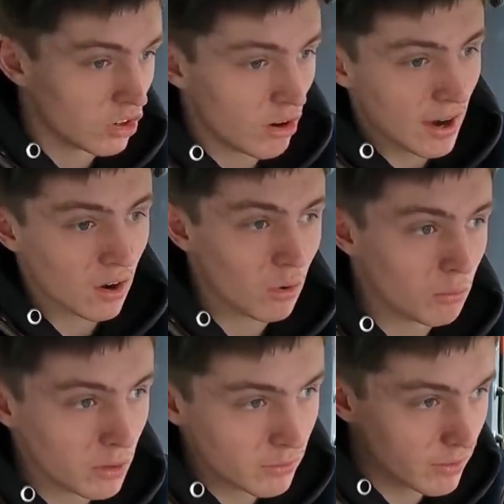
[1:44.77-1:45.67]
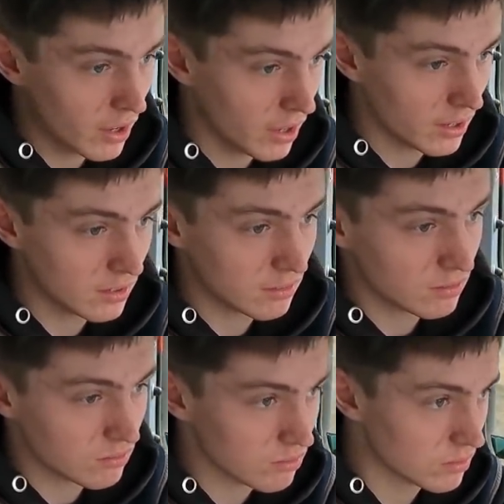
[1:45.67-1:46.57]
crack on with
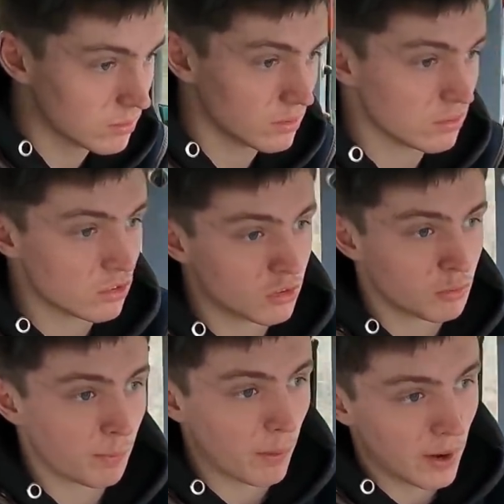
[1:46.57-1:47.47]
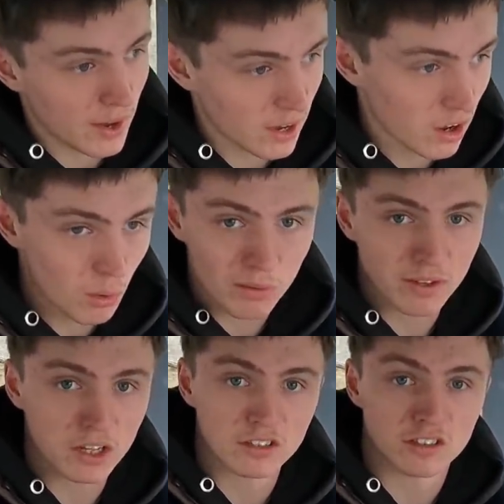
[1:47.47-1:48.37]
spring
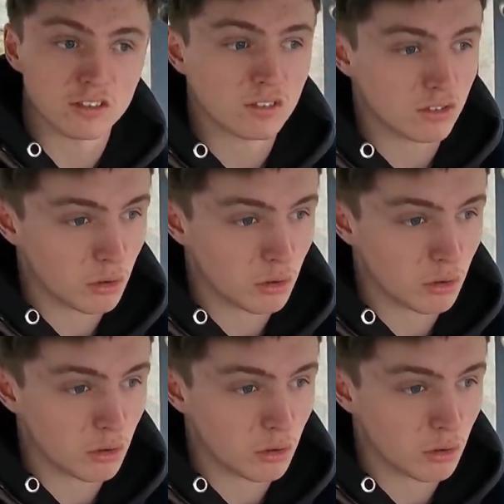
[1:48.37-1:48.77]
cultivations